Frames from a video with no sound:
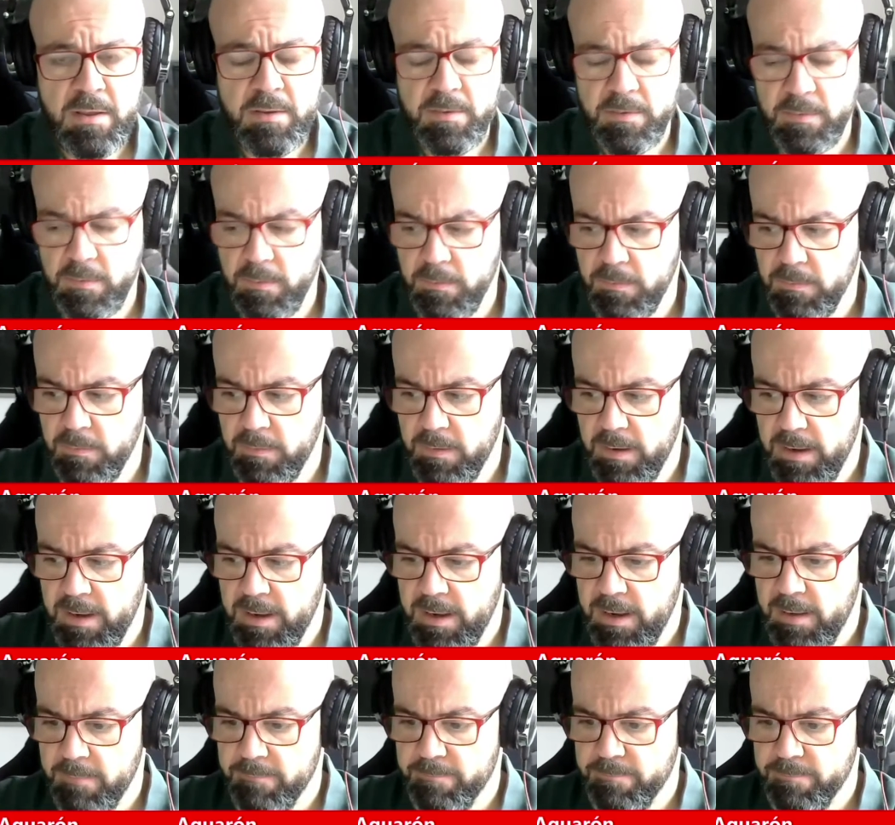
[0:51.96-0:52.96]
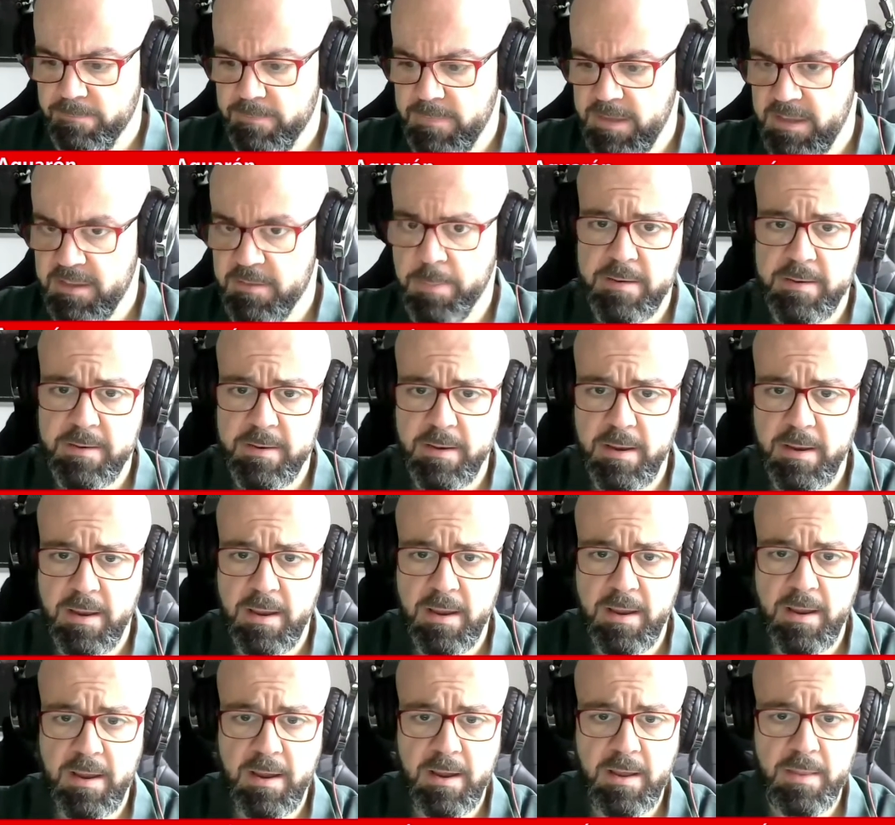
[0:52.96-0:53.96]
So
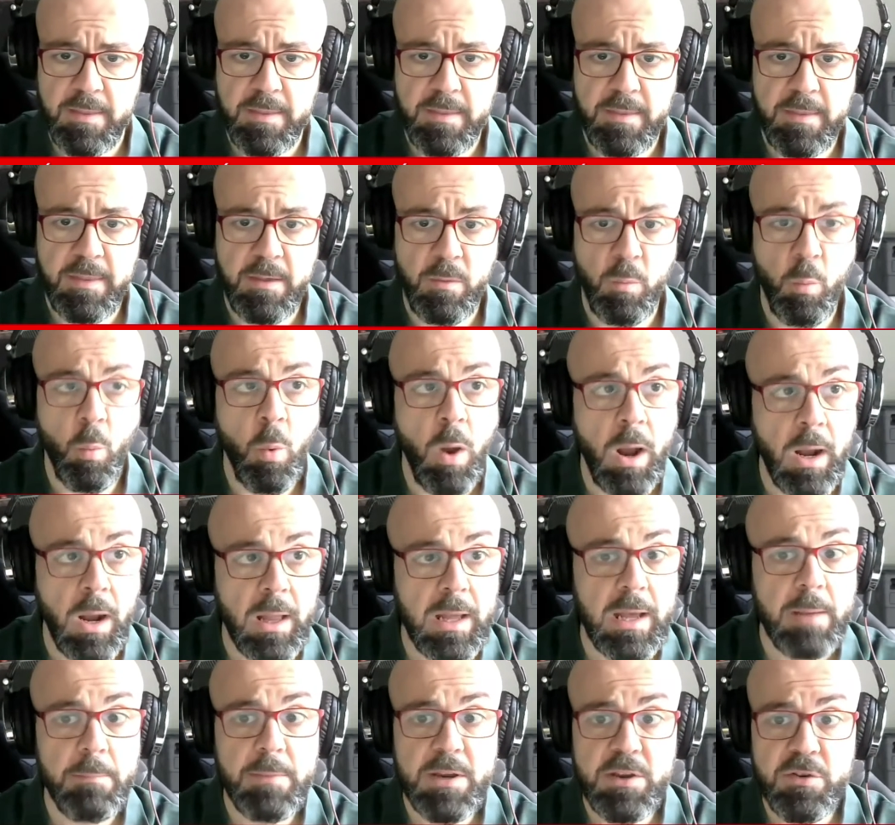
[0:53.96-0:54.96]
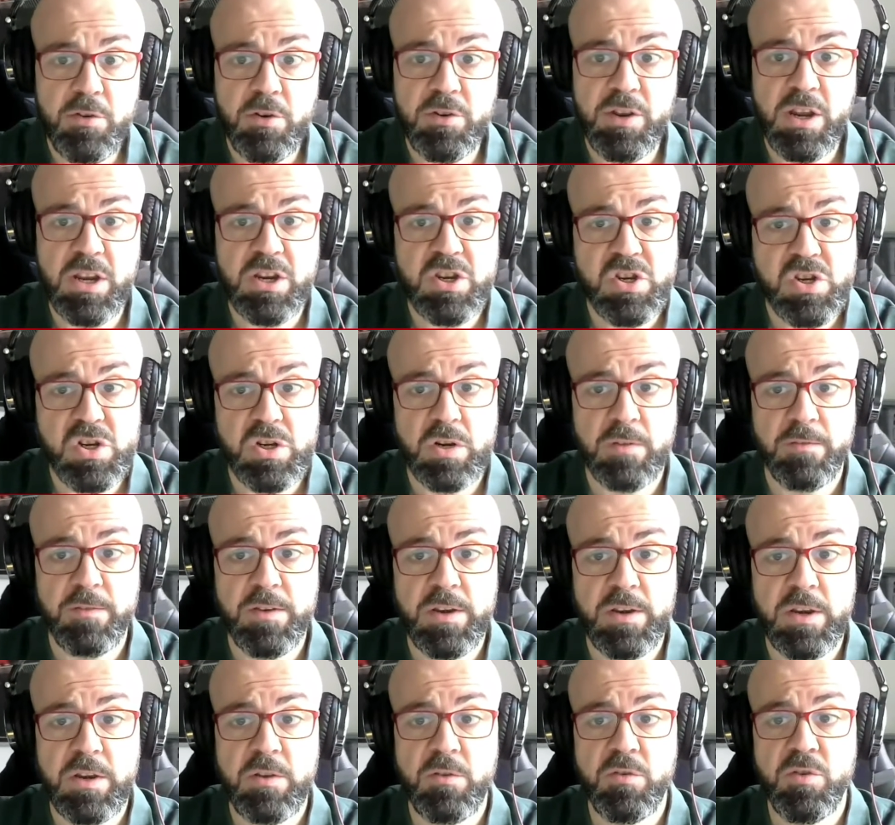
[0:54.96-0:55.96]
the welcome introduction
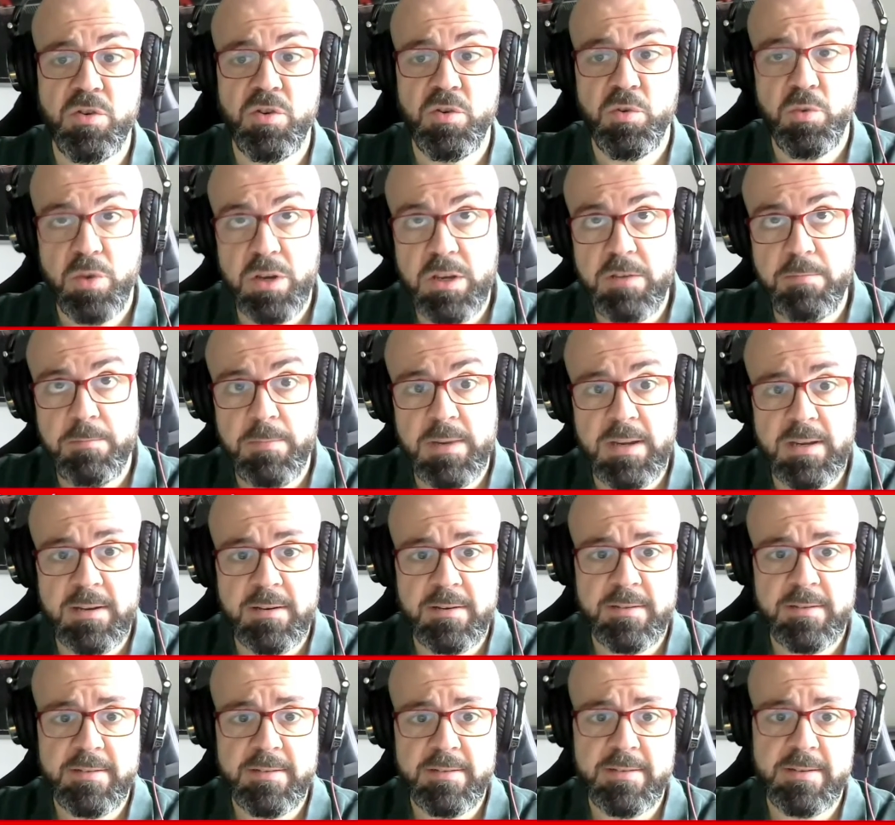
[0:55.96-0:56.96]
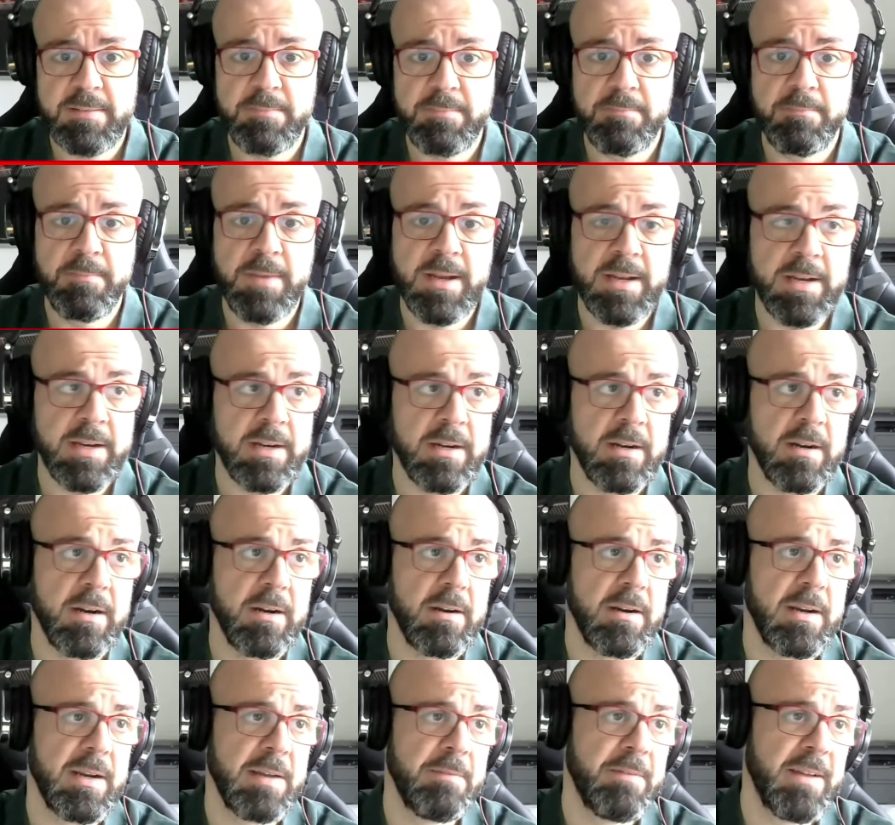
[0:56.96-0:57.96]
of new treatments and
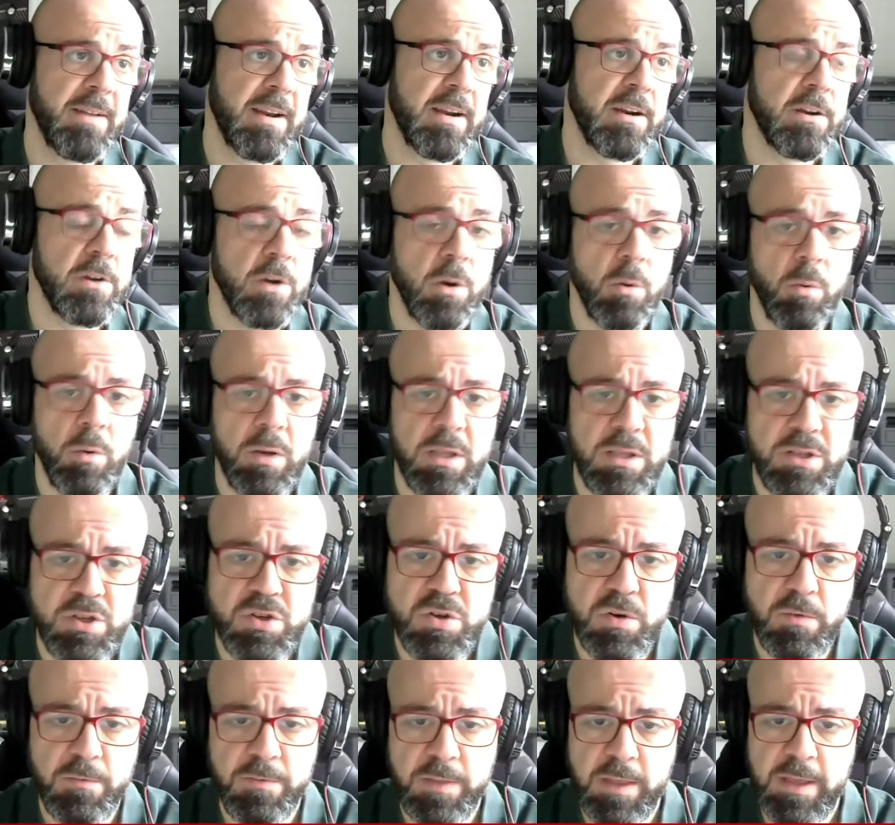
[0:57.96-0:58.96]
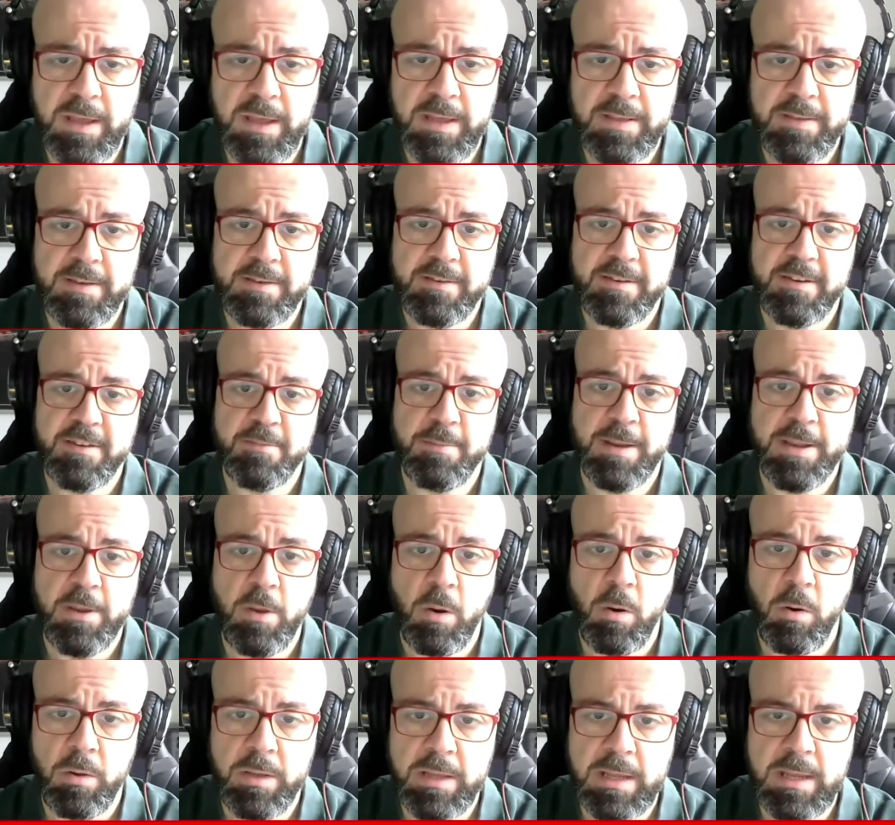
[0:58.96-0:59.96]
a better knowledge of the disease
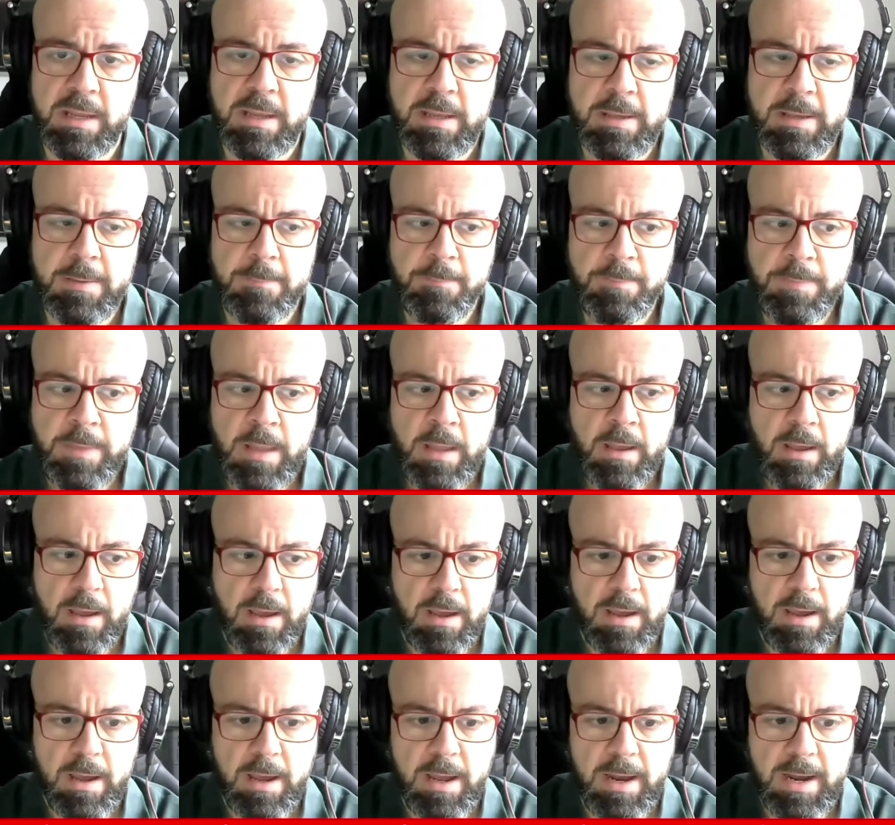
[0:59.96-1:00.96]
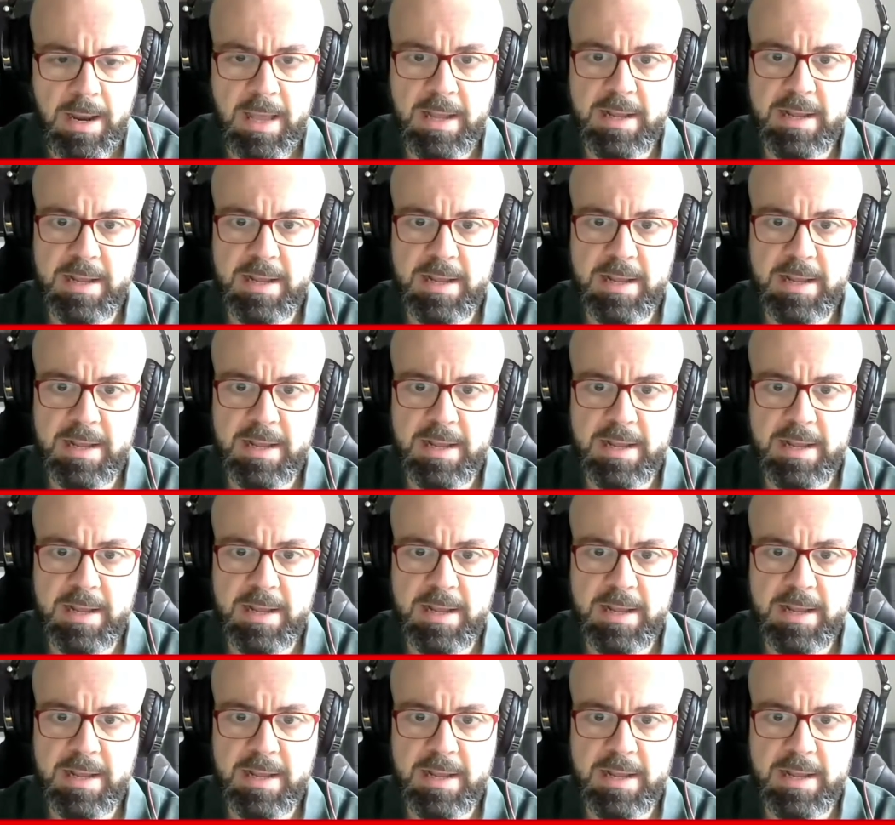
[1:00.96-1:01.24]
biology, lung